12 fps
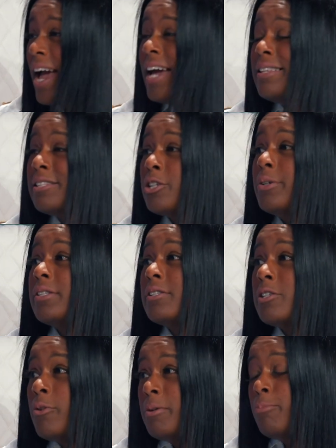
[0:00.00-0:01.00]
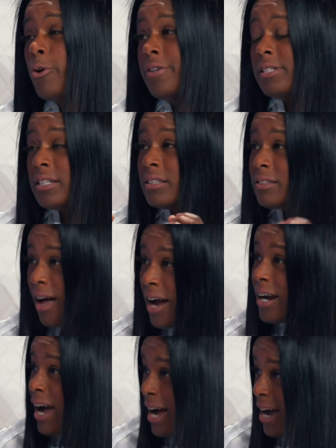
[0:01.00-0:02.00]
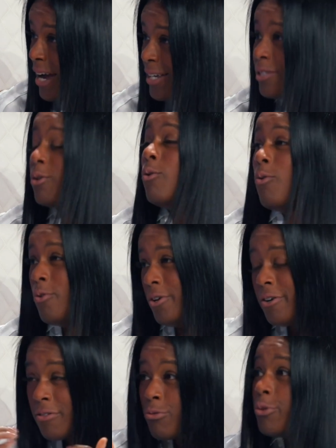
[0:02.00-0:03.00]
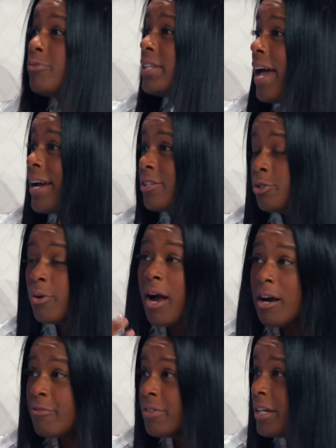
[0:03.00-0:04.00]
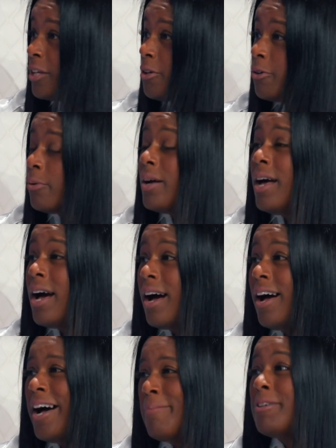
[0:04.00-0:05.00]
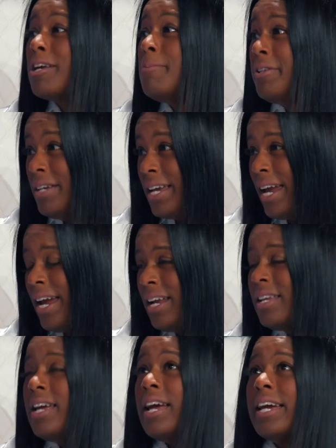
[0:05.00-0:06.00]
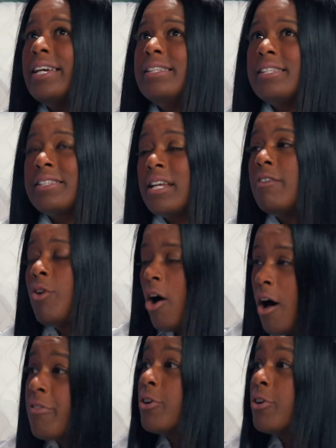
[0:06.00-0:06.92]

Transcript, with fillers: And so it's so important to lock eyes or through text or however yeah. that you um, communicate instead of all